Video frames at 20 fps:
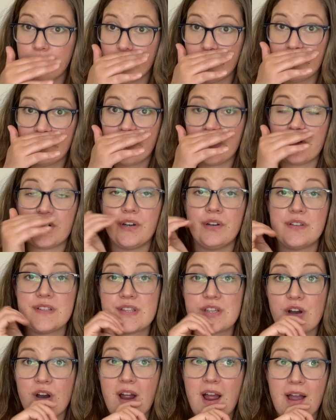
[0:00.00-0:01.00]
through. So
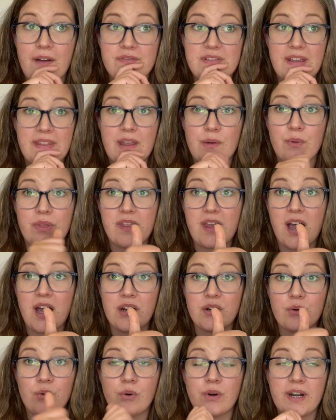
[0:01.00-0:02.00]
I've done that with
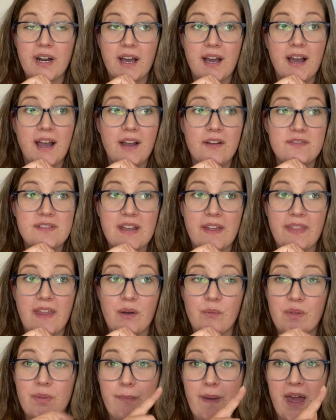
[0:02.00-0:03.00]
Yarnhoarder, I've done that
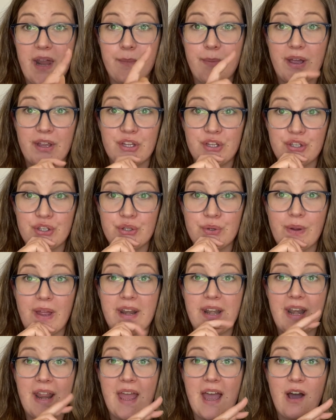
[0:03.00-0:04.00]
with About Ewe, and
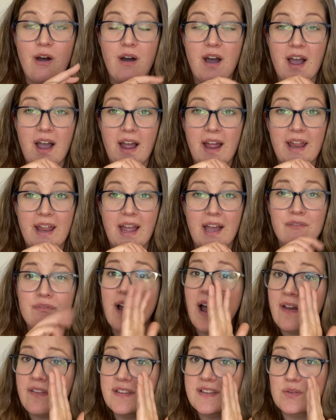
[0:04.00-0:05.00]
now I have
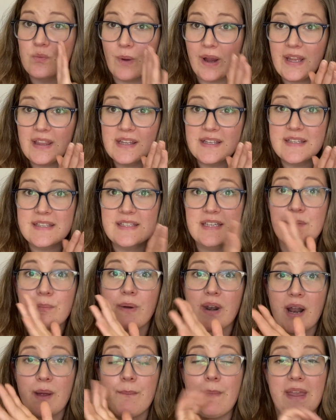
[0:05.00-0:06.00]
others waitlisted, but
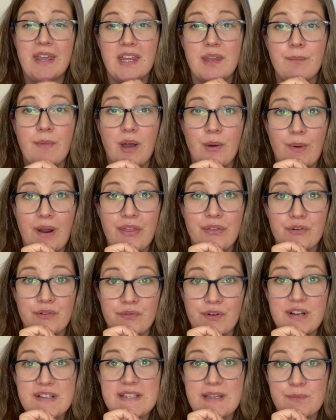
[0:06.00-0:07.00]
I'm making my way through
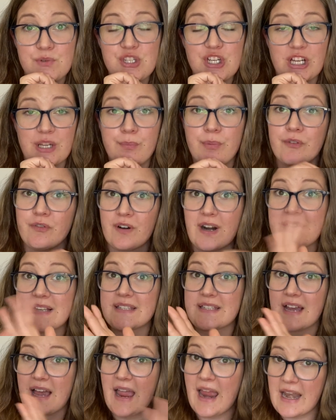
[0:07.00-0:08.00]
Rosehip Chick before I
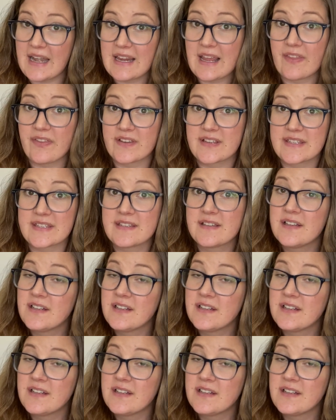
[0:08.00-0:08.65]
start any others